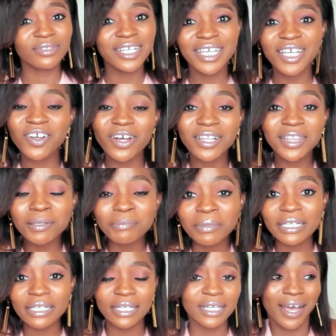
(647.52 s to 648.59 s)
He got the
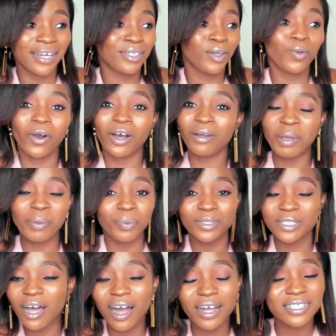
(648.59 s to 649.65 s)
money and he won people's
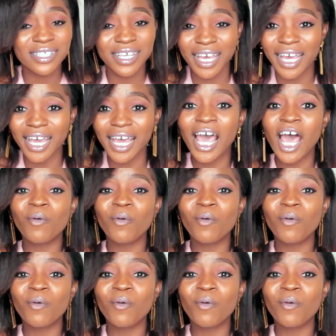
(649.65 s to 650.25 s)
hearts, yeah?